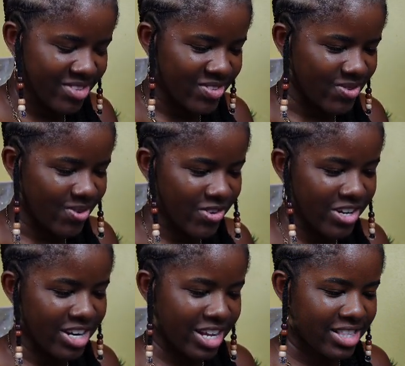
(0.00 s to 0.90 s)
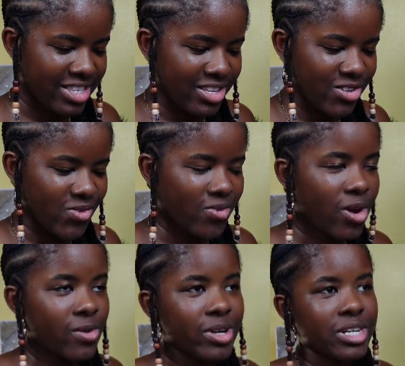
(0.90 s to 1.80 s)
219 new
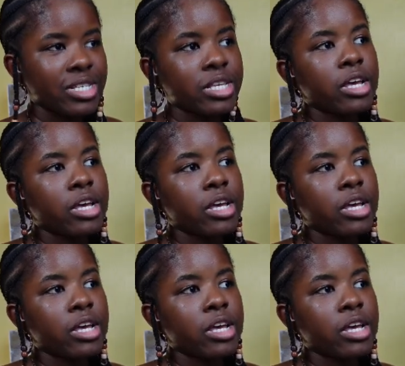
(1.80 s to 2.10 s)
followers.